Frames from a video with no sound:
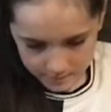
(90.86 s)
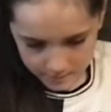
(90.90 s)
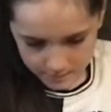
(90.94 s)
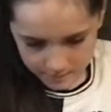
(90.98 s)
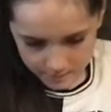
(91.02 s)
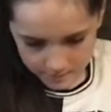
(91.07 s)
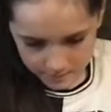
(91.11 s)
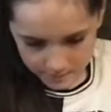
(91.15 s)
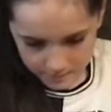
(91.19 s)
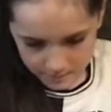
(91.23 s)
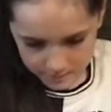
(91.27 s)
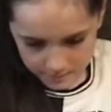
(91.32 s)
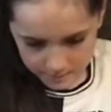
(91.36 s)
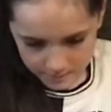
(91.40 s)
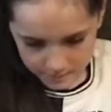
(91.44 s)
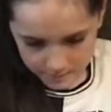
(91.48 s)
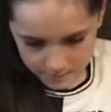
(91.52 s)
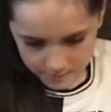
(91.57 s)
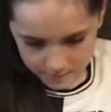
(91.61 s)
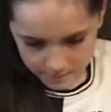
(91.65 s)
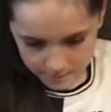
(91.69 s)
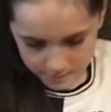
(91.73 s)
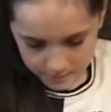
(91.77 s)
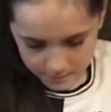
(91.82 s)

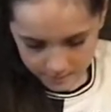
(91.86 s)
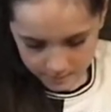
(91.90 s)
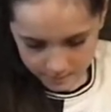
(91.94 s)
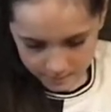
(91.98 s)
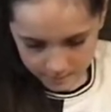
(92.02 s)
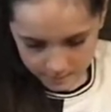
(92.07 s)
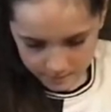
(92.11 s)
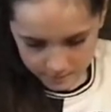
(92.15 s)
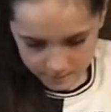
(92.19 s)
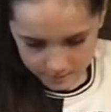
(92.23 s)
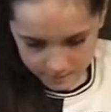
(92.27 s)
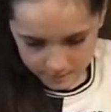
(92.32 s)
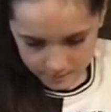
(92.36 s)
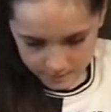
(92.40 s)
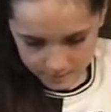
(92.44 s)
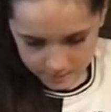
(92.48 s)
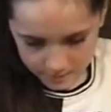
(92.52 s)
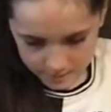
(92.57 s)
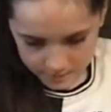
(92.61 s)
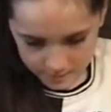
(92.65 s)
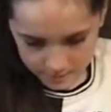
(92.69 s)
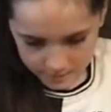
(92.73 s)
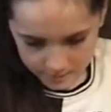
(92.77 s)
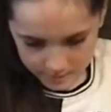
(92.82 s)

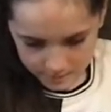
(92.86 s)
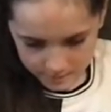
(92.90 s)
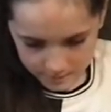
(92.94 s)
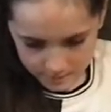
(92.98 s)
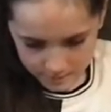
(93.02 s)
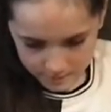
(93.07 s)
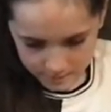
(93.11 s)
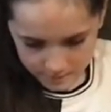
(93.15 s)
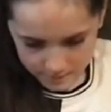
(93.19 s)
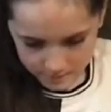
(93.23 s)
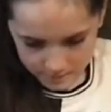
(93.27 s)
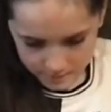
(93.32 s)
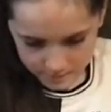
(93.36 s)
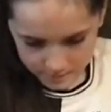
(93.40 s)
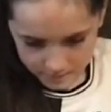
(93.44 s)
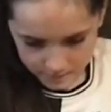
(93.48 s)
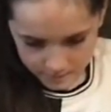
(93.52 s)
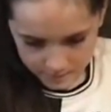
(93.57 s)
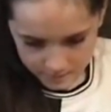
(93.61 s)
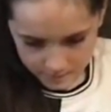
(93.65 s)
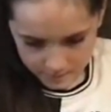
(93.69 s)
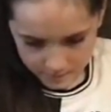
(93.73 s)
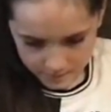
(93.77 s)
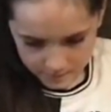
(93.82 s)

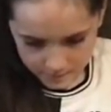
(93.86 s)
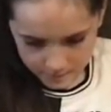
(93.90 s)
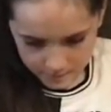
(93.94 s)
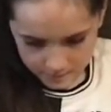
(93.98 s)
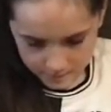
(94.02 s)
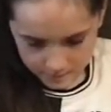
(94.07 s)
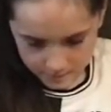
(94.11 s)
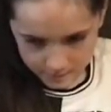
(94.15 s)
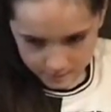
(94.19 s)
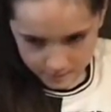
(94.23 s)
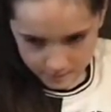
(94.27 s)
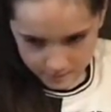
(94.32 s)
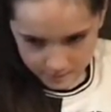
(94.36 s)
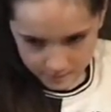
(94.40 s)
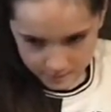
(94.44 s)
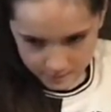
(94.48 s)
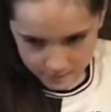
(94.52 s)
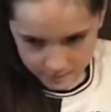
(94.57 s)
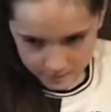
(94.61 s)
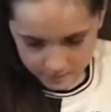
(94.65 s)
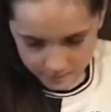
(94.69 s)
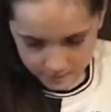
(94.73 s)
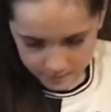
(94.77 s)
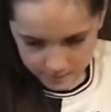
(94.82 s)

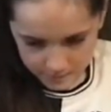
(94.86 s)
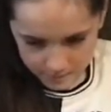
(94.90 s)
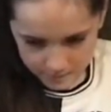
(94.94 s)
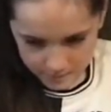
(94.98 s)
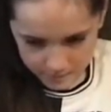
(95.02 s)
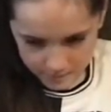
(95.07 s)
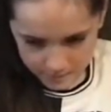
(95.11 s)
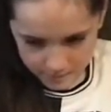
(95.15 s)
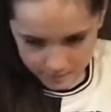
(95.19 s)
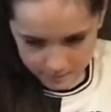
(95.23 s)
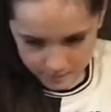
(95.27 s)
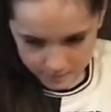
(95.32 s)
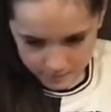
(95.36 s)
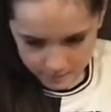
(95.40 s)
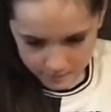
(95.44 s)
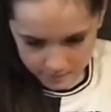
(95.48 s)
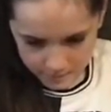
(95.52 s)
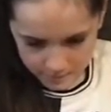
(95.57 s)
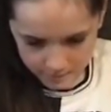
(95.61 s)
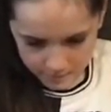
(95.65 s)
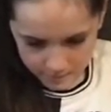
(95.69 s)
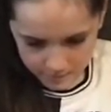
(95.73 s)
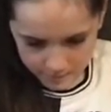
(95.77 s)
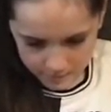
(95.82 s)

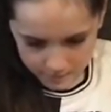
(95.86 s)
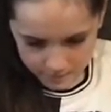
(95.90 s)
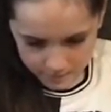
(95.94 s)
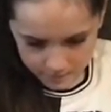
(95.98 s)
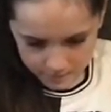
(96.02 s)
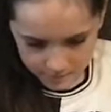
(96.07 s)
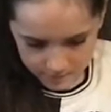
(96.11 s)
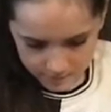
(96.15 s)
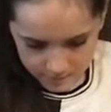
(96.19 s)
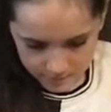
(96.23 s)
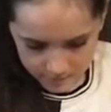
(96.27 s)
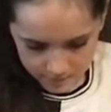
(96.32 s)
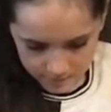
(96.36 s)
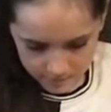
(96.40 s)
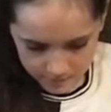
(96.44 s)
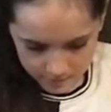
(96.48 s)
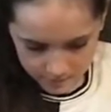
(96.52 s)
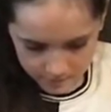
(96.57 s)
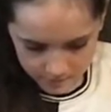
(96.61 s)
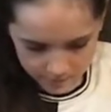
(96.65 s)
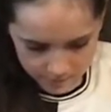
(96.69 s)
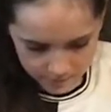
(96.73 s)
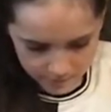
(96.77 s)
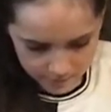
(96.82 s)

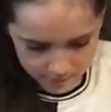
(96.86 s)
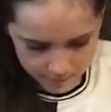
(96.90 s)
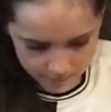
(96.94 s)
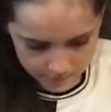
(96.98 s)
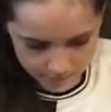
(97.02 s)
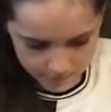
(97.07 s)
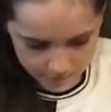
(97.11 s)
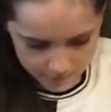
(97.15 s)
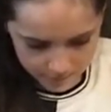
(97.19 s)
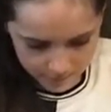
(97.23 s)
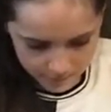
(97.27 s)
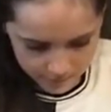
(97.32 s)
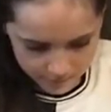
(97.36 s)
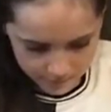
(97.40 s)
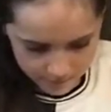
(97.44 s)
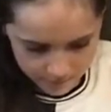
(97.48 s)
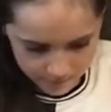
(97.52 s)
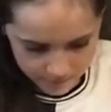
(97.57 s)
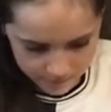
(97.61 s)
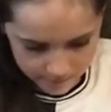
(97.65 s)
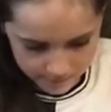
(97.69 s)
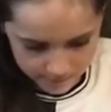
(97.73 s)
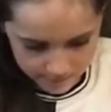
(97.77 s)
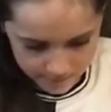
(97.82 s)

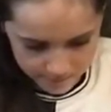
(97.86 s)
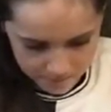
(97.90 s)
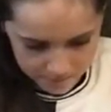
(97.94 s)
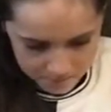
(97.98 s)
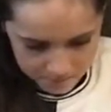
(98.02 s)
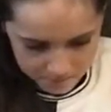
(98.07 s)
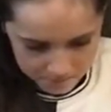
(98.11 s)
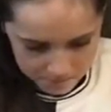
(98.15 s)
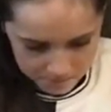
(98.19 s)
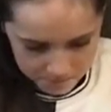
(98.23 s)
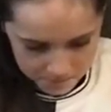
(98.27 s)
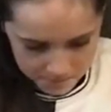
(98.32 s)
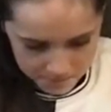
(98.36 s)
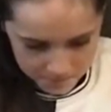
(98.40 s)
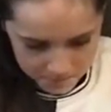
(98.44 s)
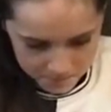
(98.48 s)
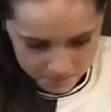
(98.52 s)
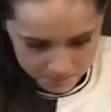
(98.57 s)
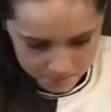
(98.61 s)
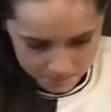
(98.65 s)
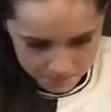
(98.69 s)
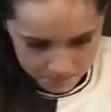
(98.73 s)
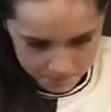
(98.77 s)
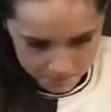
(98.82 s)
(silent)